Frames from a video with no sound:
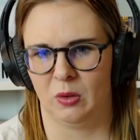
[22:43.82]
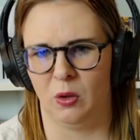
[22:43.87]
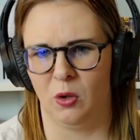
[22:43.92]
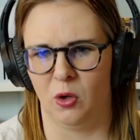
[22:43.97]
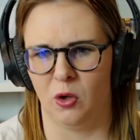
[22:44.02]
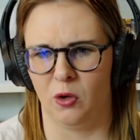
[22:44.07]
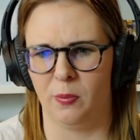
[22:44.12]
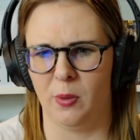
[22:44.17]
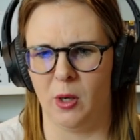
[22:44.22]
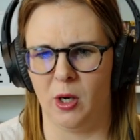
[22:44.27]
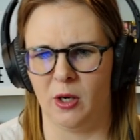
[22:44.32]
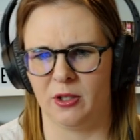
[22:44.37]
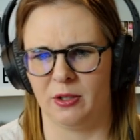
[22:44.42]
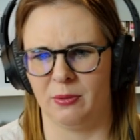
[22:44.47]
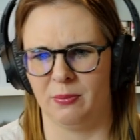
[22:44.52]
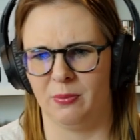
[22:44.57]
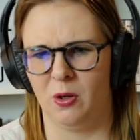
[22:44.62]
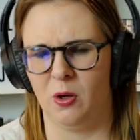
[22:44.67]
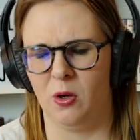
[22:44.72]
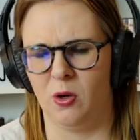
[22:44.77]
Oh, bonked
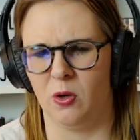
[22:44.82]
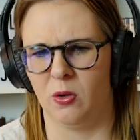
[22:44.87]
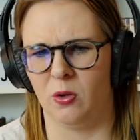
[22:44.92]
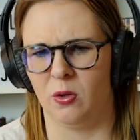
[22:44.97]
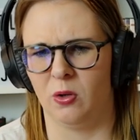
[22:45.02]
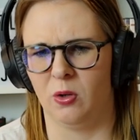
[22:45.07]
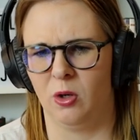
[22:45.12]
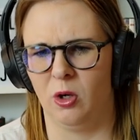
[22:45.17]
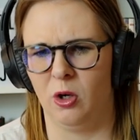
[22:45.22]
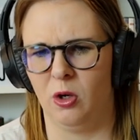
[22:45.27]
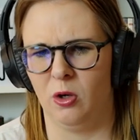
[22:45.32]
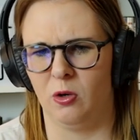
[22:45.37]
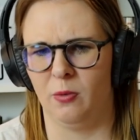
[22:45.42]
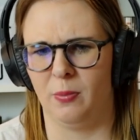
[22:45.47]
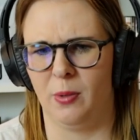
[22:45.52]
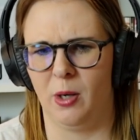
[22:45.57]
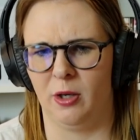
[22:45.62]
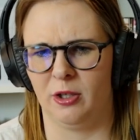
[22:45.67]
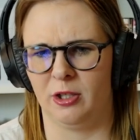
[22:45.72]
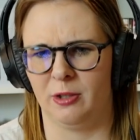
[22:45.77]
him. Oh,
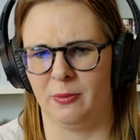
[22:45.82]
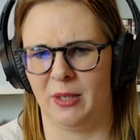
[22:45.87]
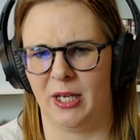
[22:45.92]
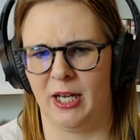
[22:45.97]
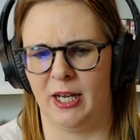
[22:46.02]
bonked him